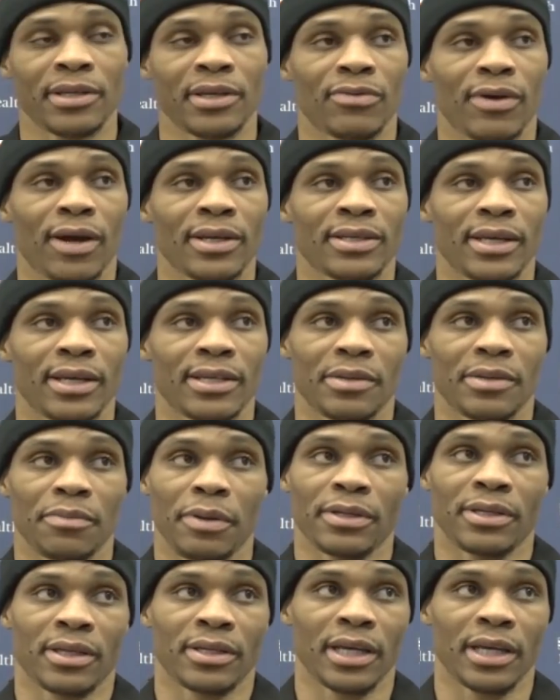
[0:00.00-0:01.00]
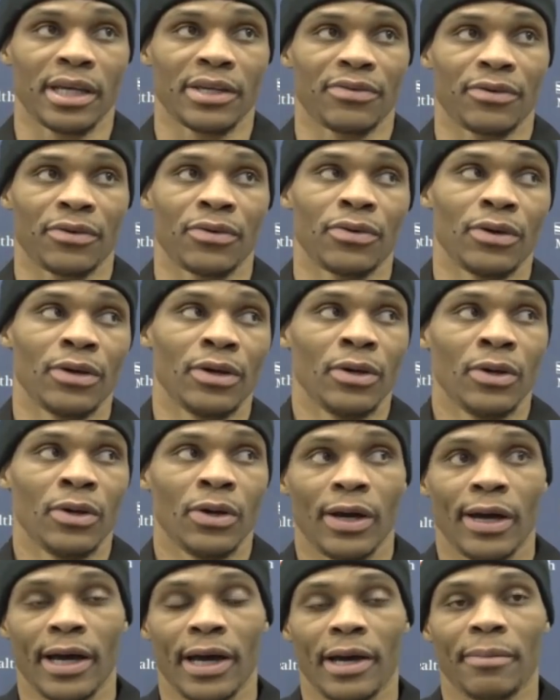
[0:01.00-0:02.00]
in the right system to be successful,
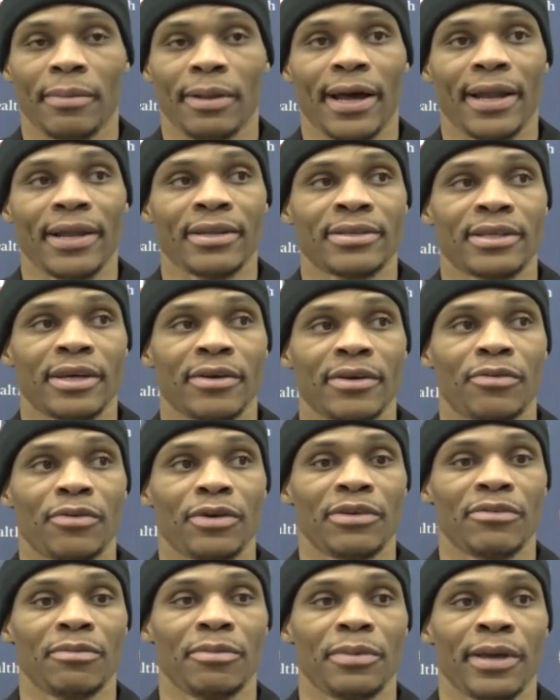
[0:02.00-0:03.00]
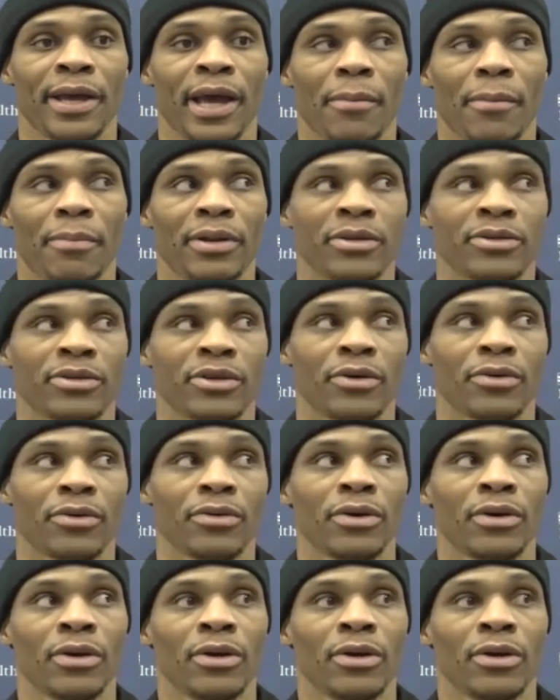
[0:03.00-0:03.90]
a lot of stuff wouldn't even be happening. So,